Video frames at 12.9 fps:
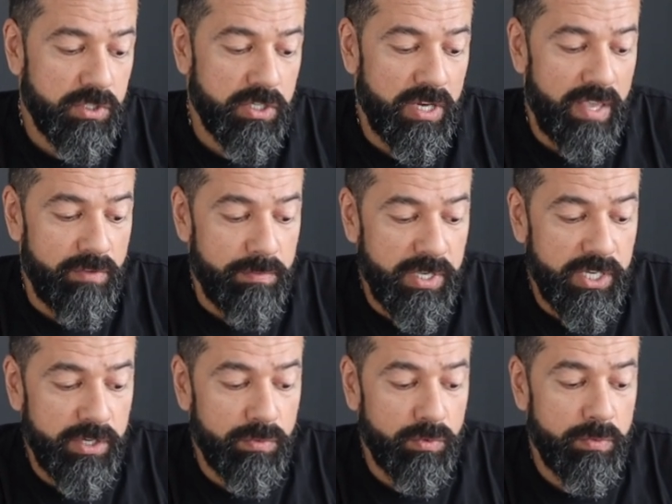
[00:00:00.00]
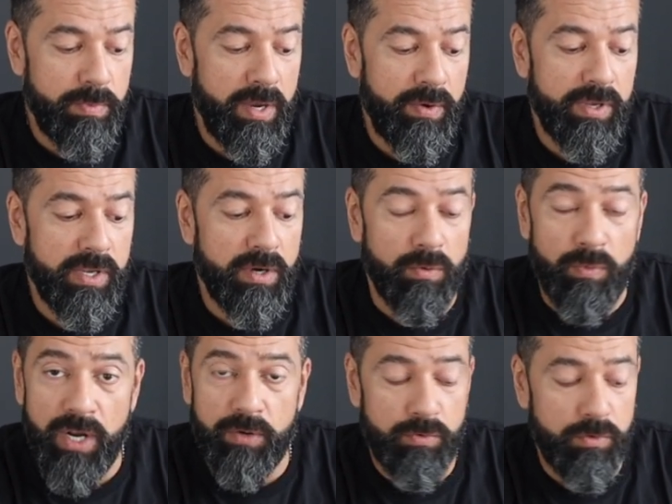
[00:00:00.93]
You're gonna have a media room area, a
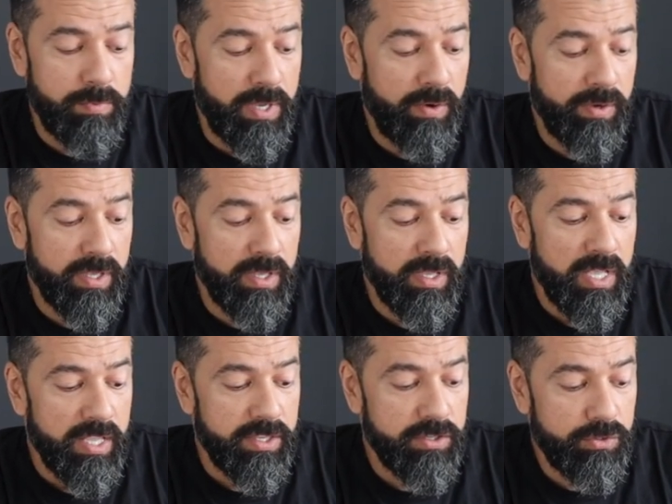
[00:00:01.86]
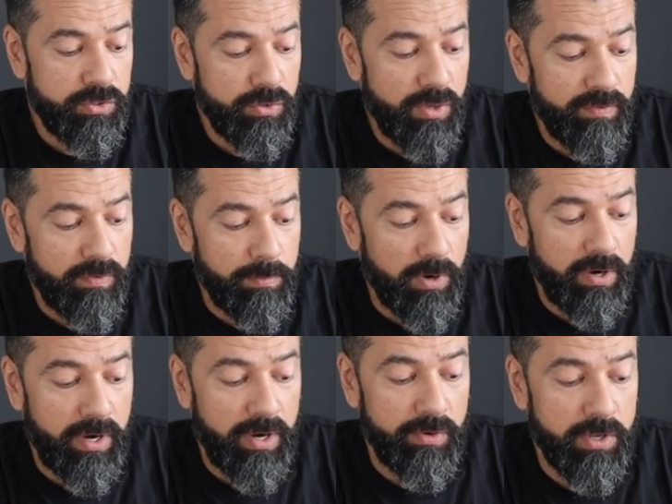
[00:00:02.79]
rec room area, then you do have a
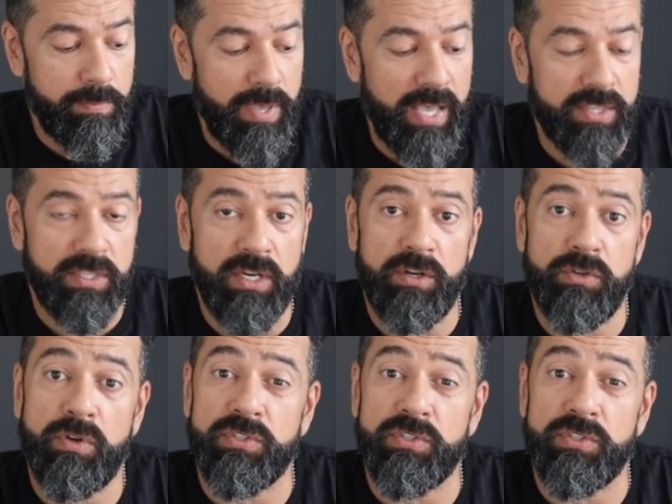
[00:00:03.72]
bar area back there.